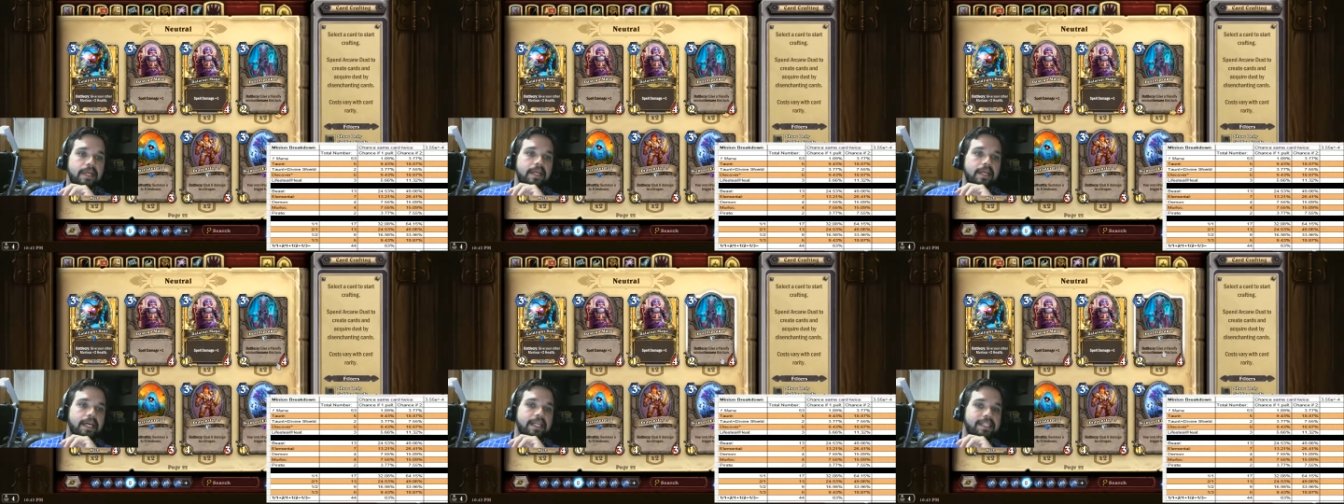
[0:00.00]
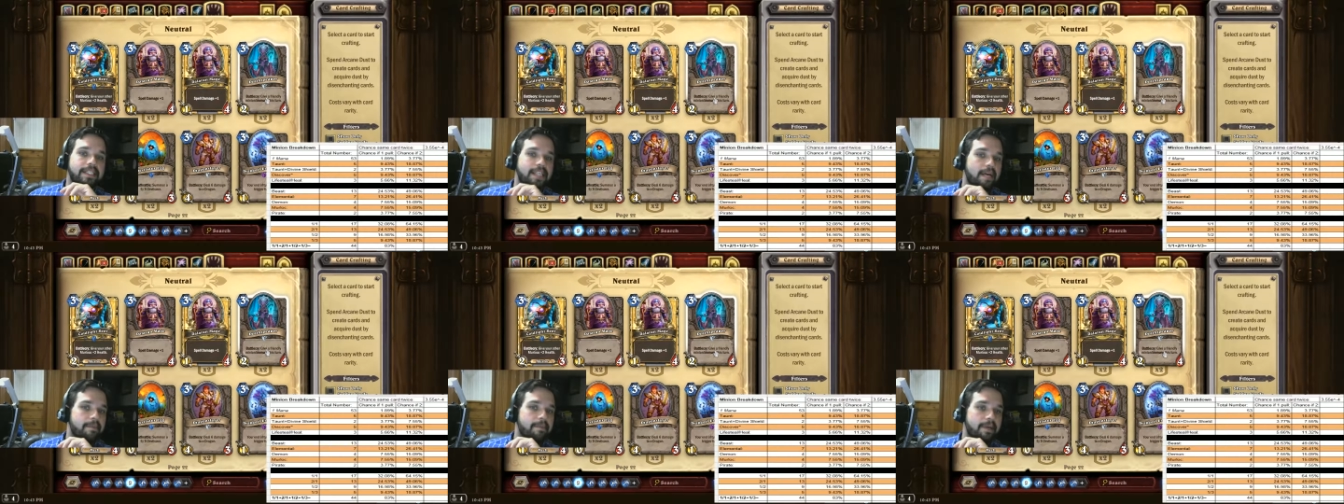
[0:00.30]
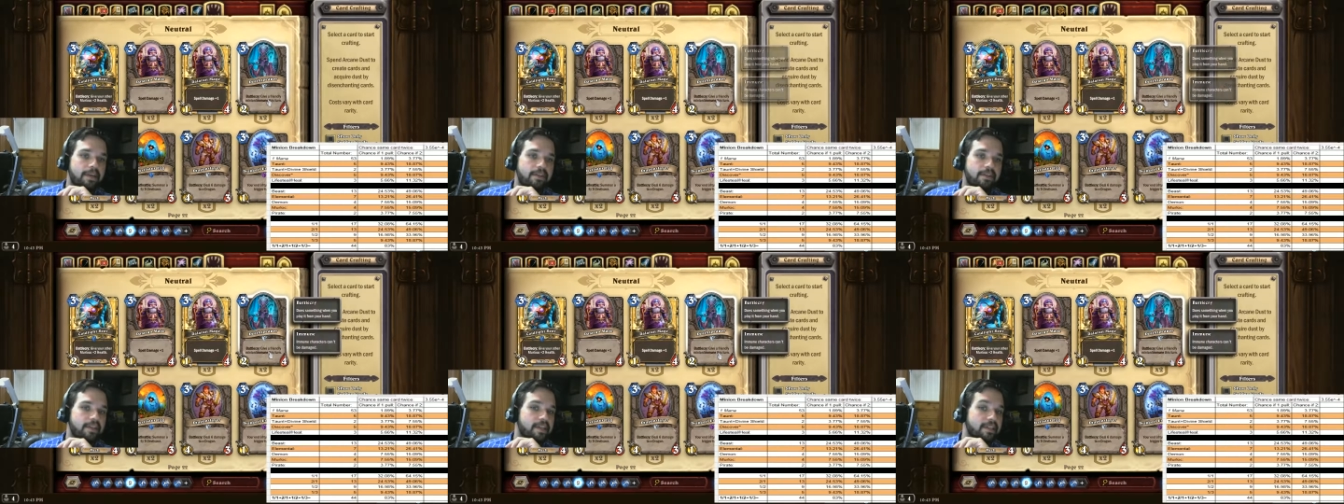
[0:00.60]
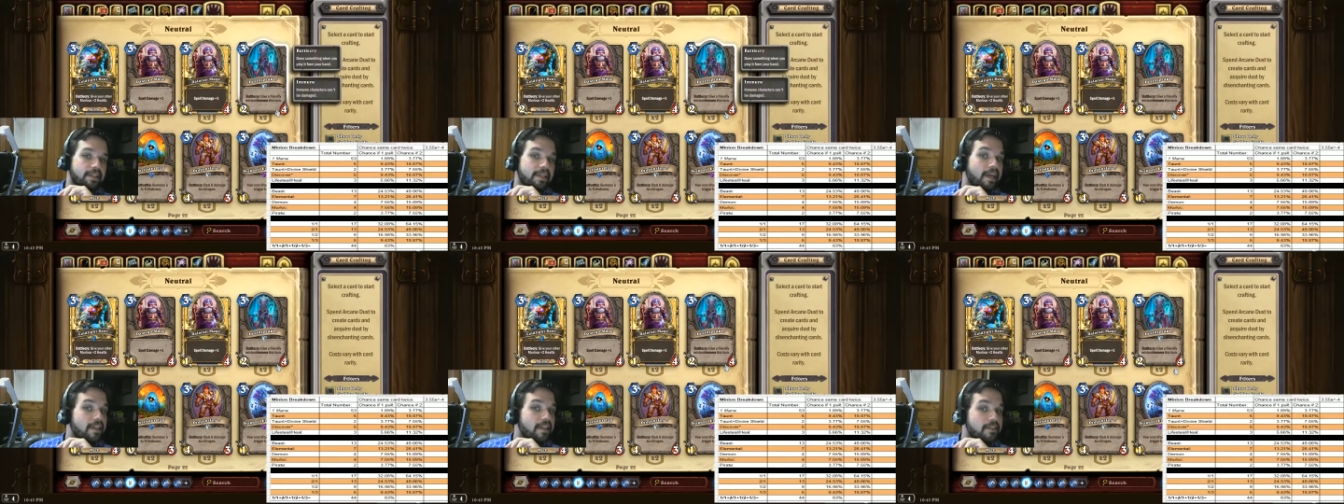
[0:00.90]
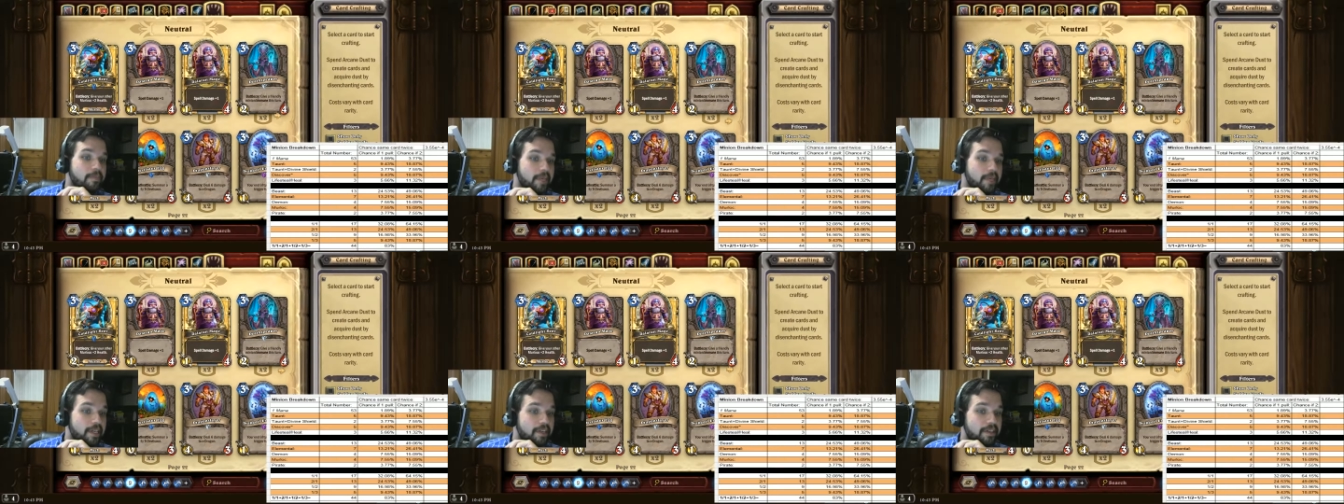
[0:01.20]
It's not better than Death
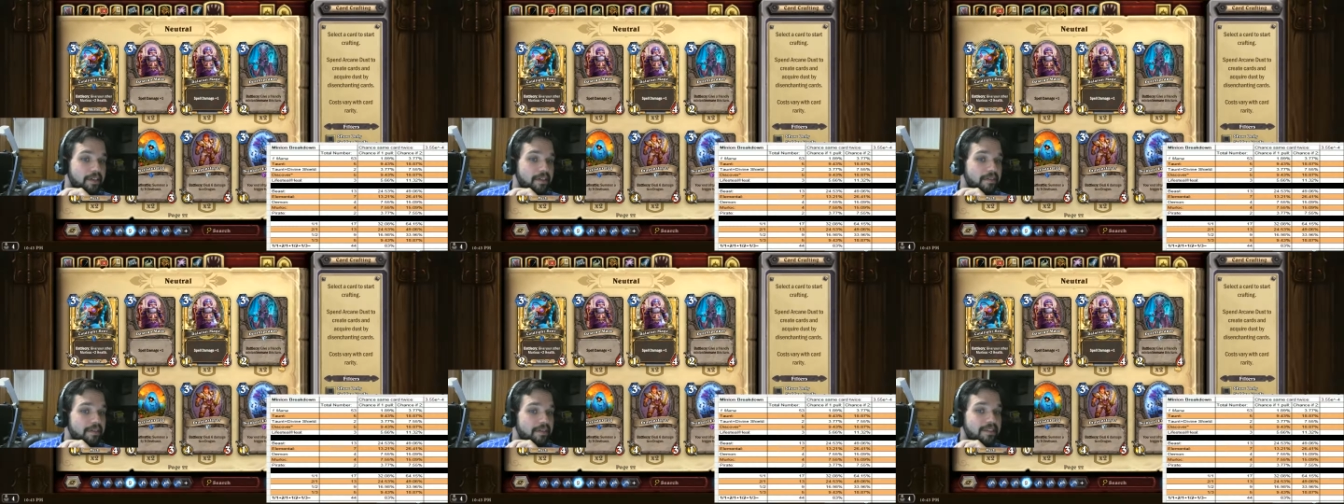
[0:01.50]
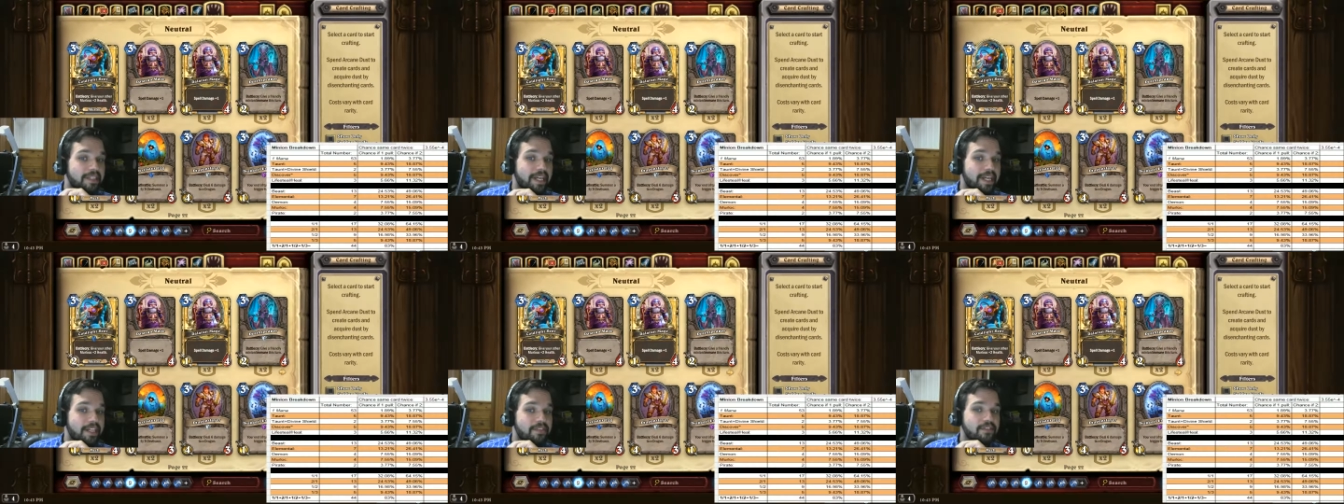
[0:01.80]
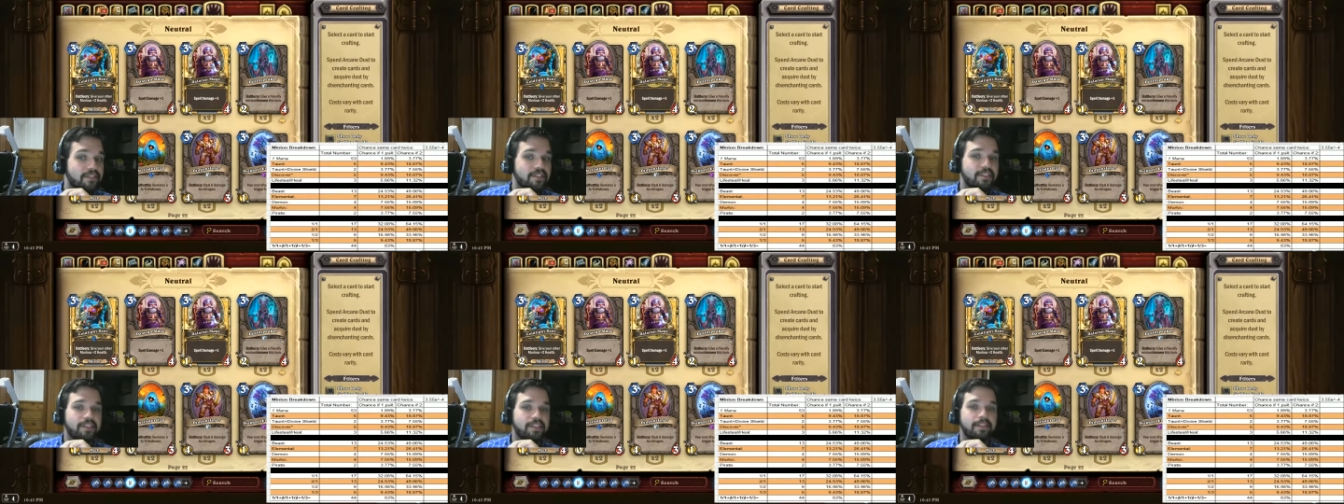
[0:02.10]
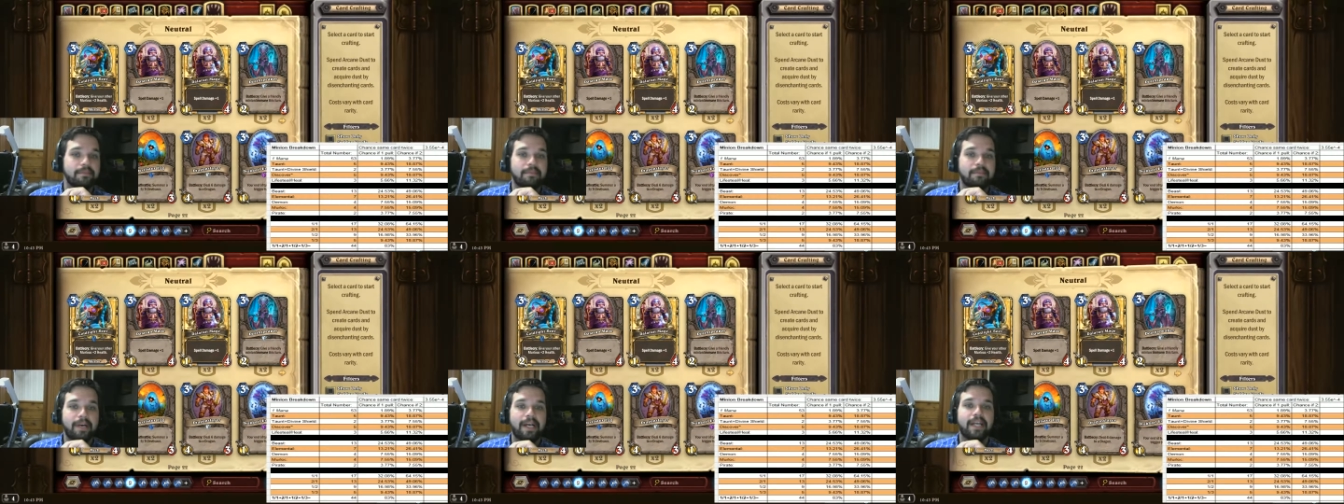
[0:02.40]
Speaker, that's for sure, but